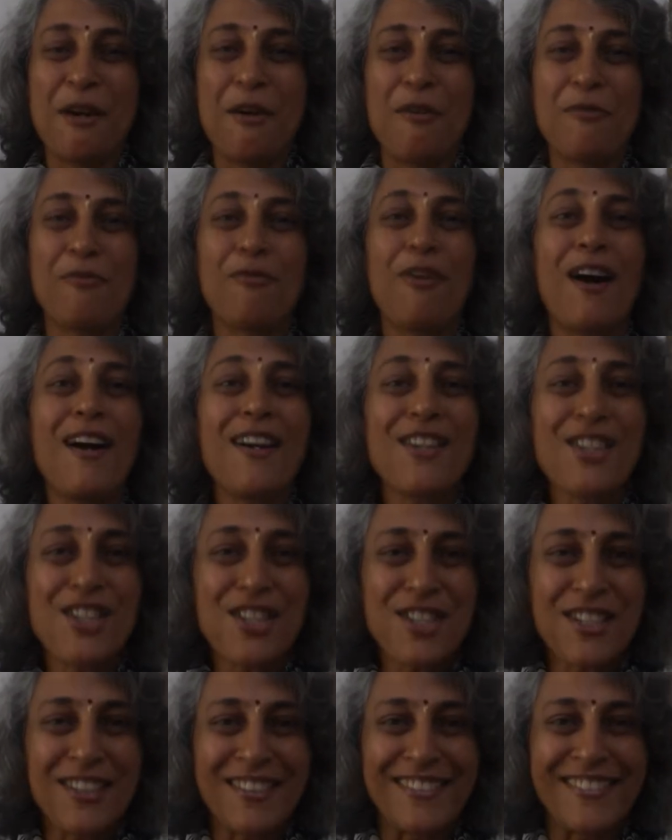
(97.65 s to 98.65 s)

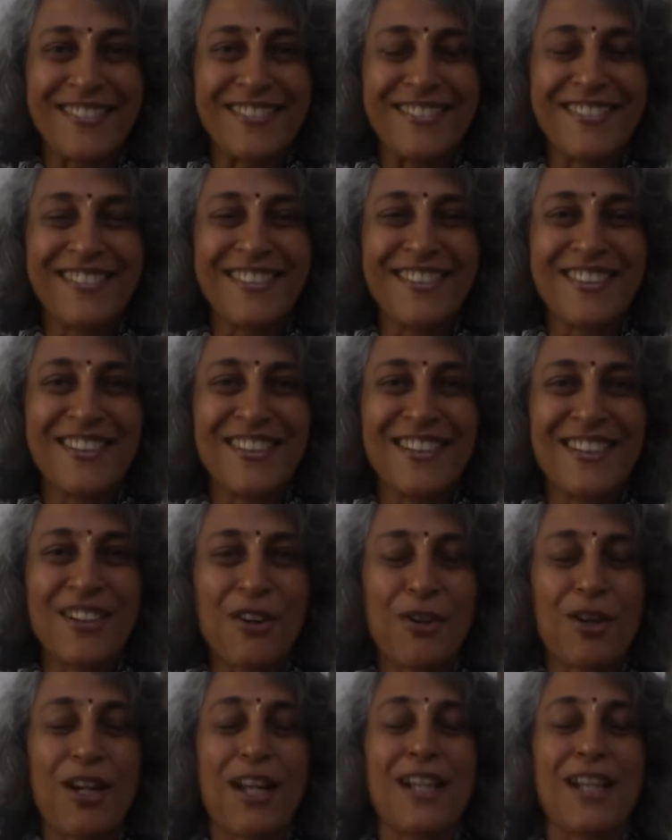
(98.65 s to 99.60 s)
function or